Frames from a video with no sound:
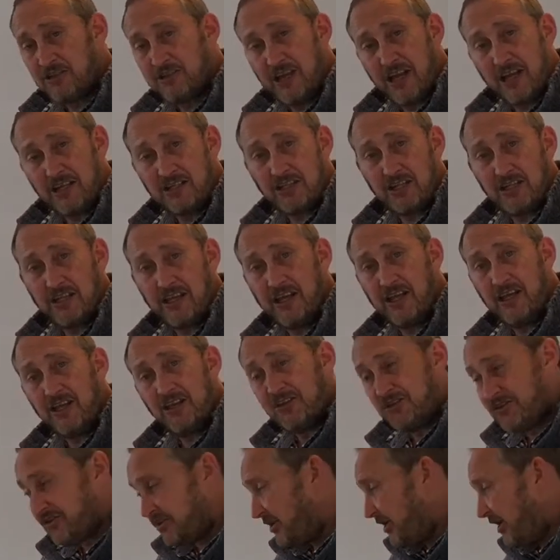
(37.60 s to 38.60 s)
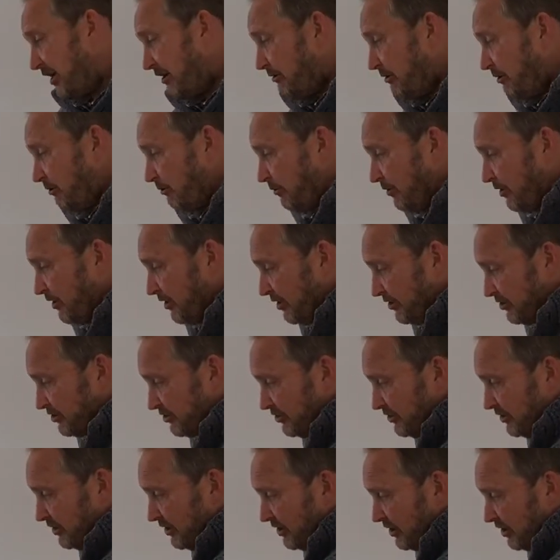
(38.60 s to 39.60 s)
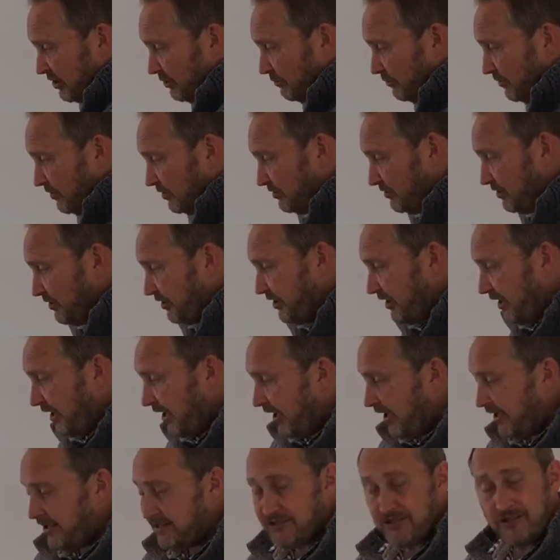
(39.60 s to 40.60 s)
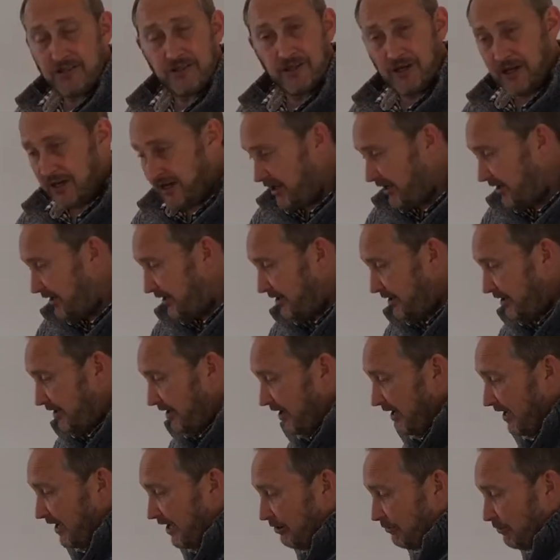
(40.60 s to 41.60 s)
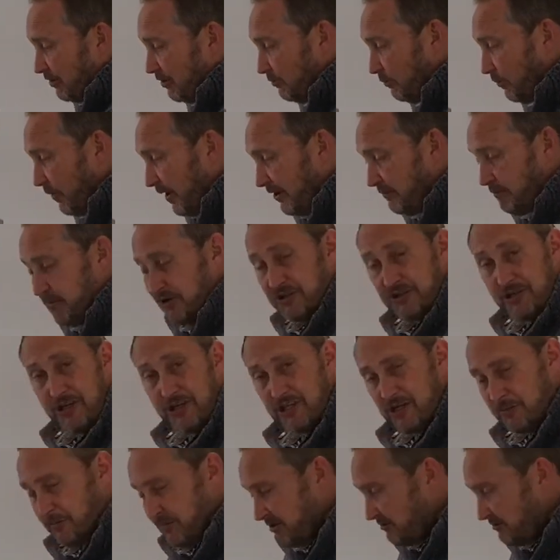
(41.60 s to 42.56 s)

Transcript: actually is and how it works. We'll look at how and when we set up a